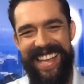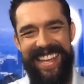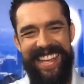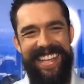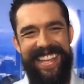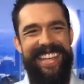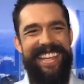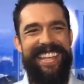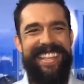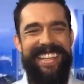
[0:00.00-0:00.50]

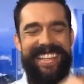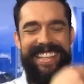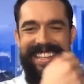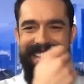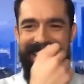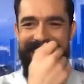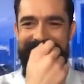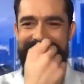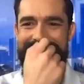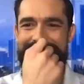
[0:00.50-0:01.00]

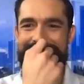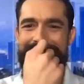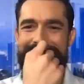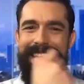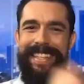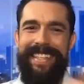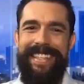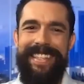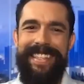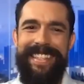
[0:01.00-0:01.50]

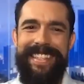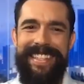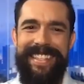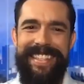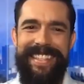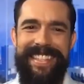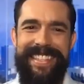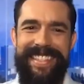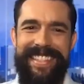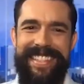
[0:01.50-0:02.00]

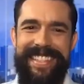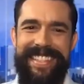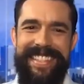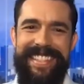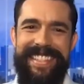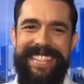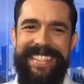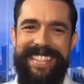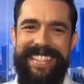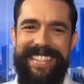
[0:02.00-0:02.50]

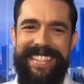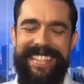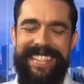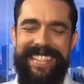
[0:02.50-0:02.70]
No words are spoken by the person on screen.